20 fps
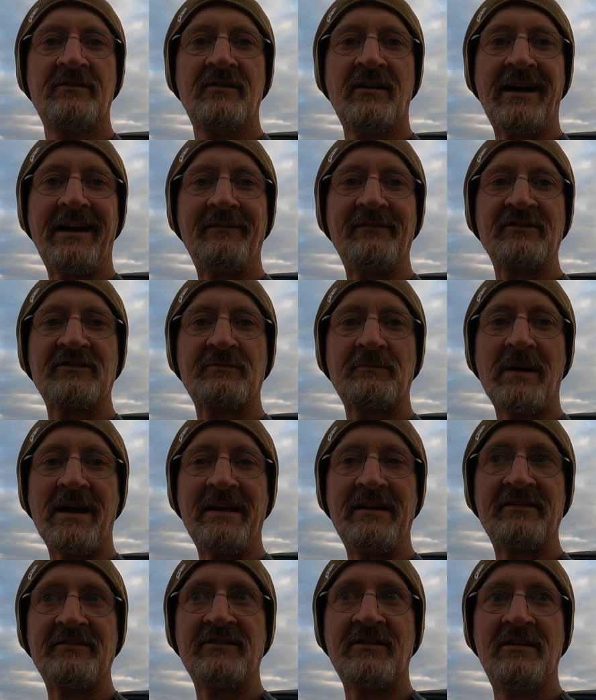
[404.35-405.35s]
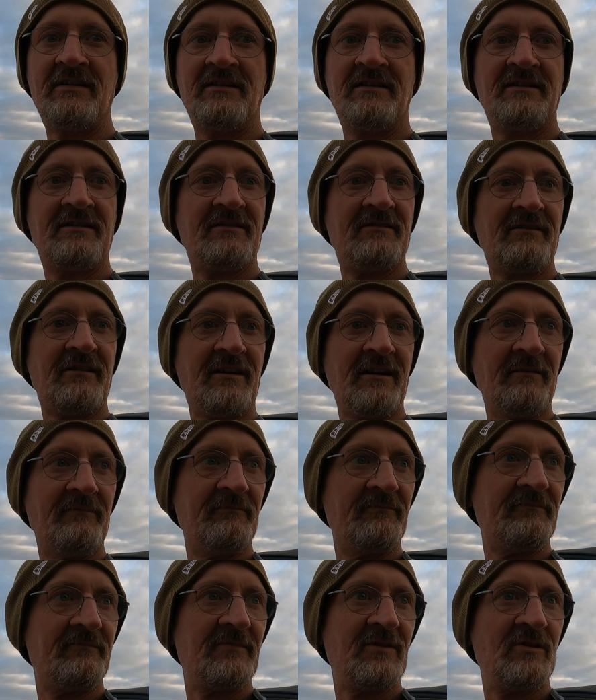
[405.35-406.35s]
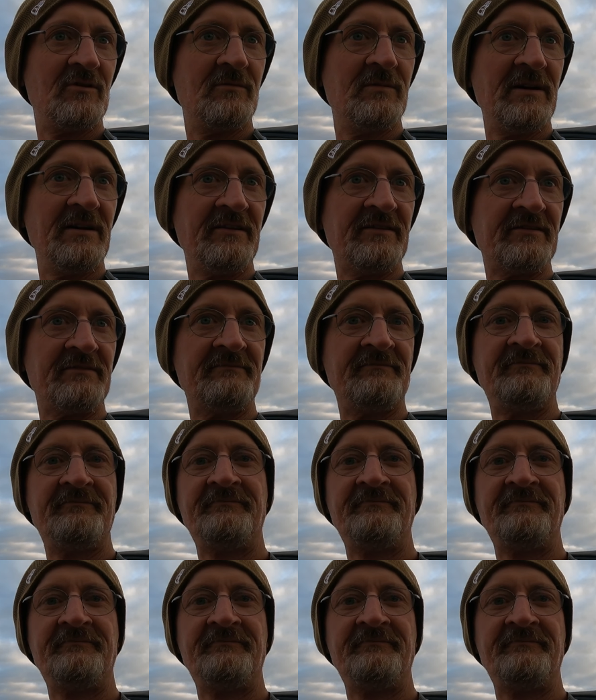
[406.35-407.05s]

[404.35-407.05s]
have a space. All right, cool beans.